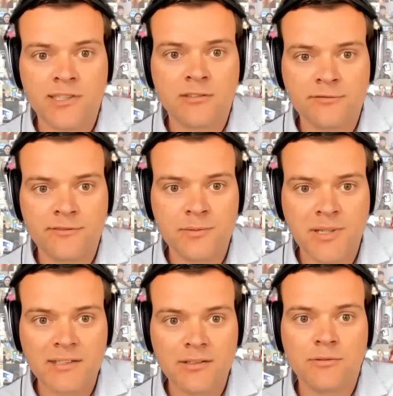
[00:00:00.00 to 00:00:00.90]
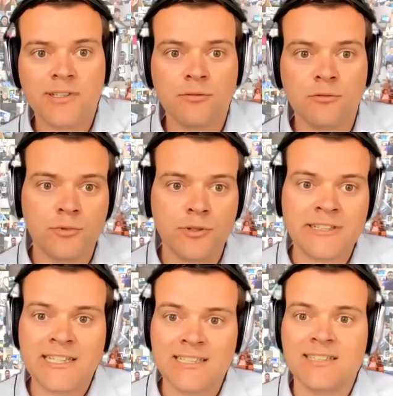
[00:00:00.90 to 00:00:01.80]
feedback without
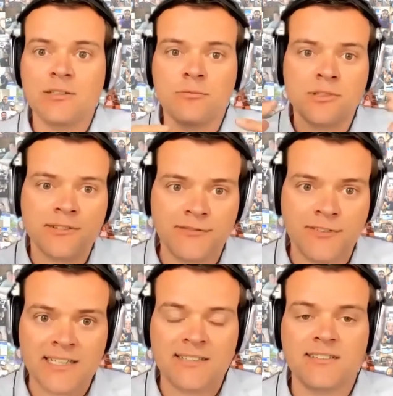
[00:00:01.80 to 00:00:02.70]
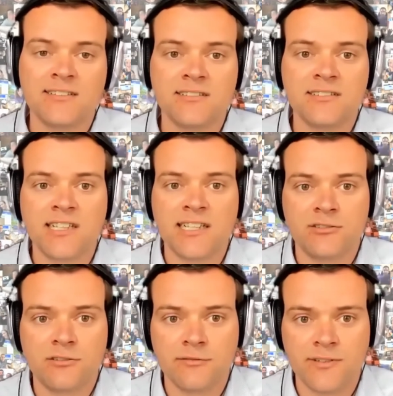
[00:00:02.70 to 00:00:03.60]
worrying that it will affect the
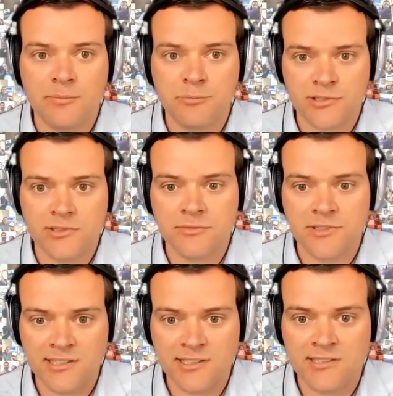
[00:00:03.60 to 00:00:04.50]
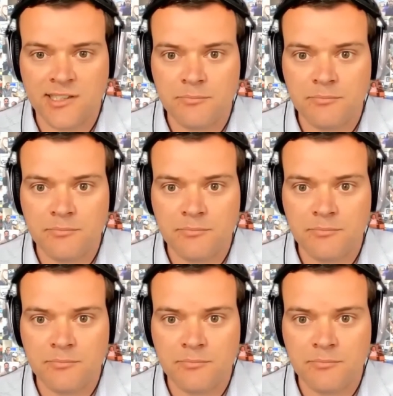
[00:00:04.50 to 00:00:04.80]
stature of that person within the team.